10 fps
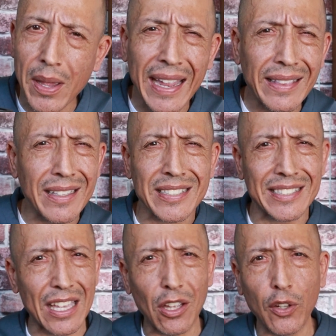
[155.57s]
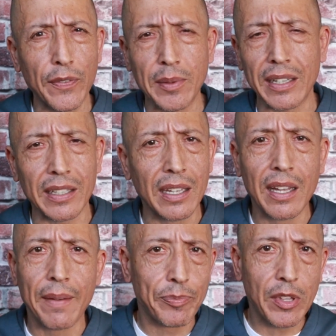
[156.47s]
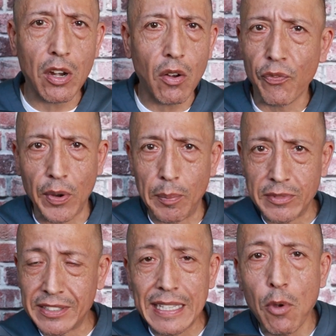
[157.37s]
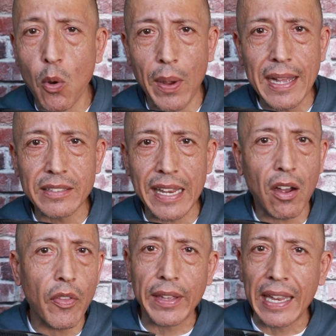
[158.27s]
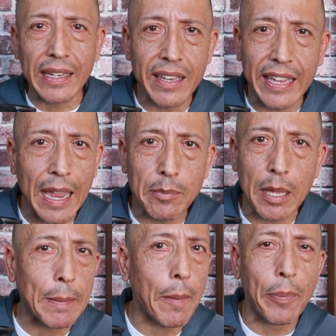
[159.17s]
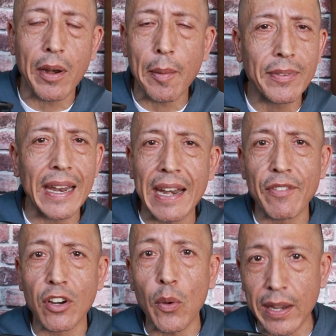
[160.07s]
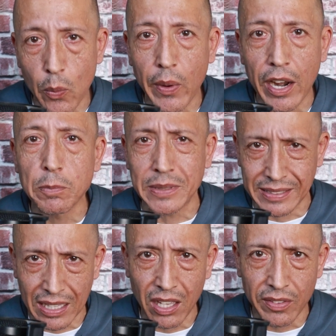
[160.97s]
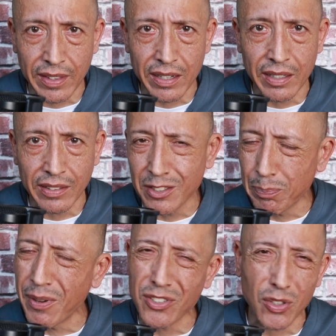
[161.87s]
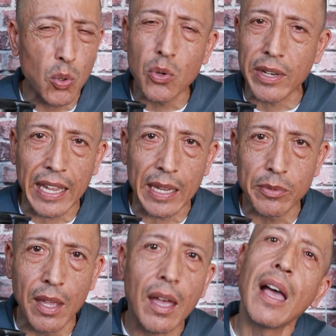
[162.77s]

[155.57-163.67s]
I get the sales from from Steam OS, like all the indie games that people put up that never go anywhere else but stay on there. And there's a bunch of cool games.